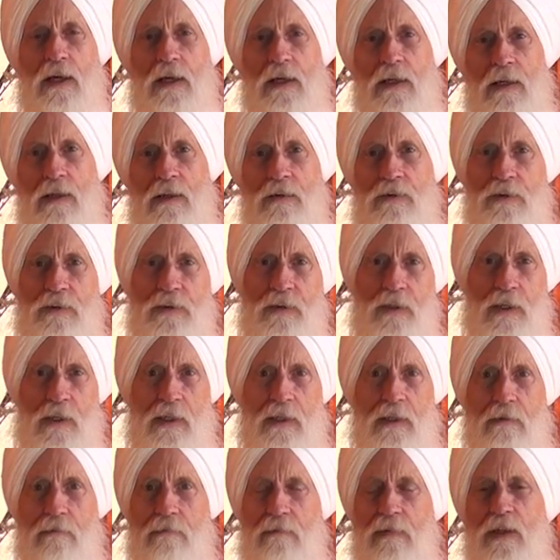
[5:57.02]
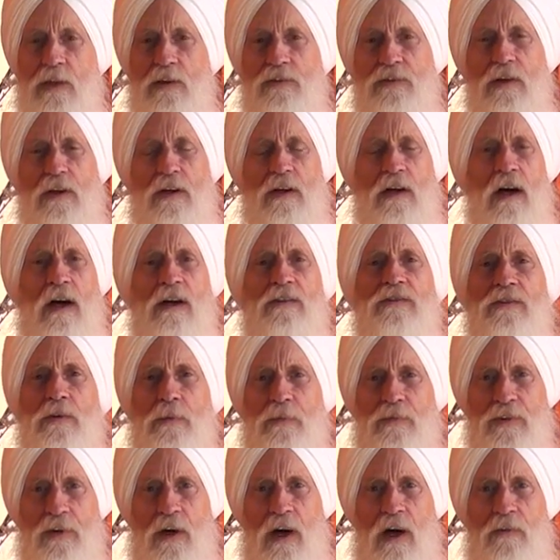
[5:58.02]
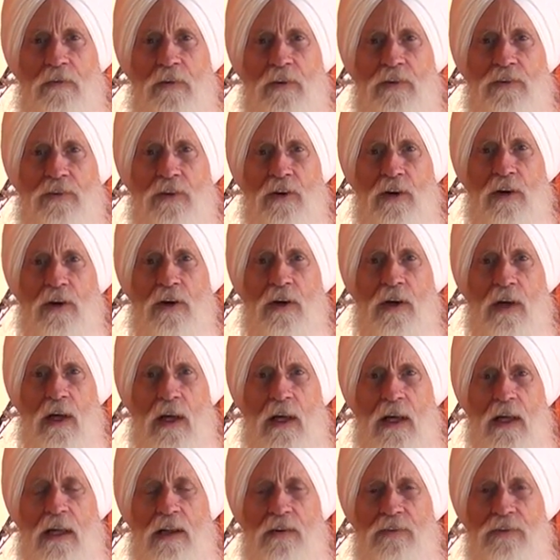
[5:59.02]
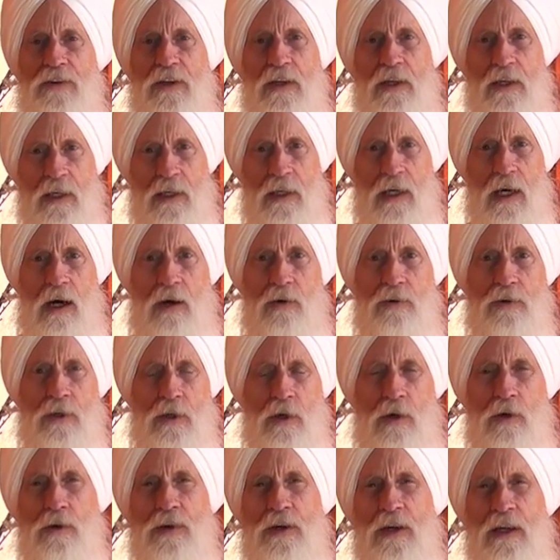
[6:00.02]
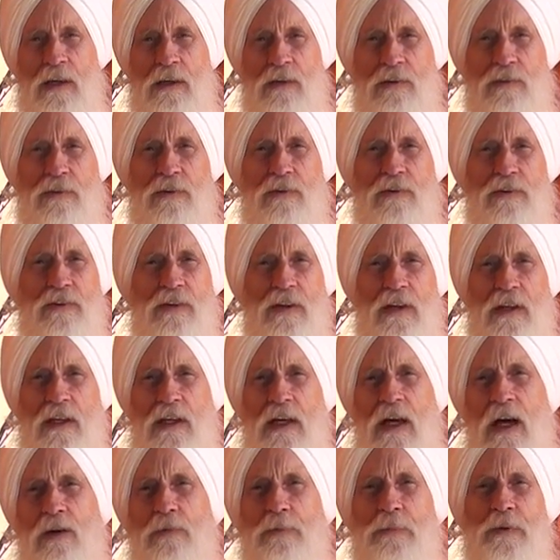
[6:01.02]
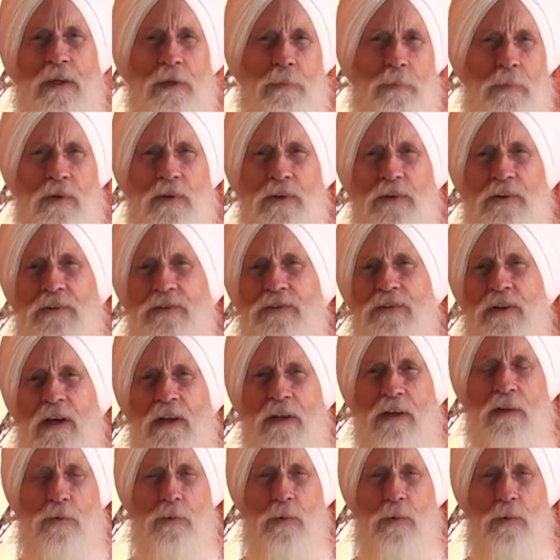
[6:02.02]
He is a customs officer and seeking out yogis and seeking out people to study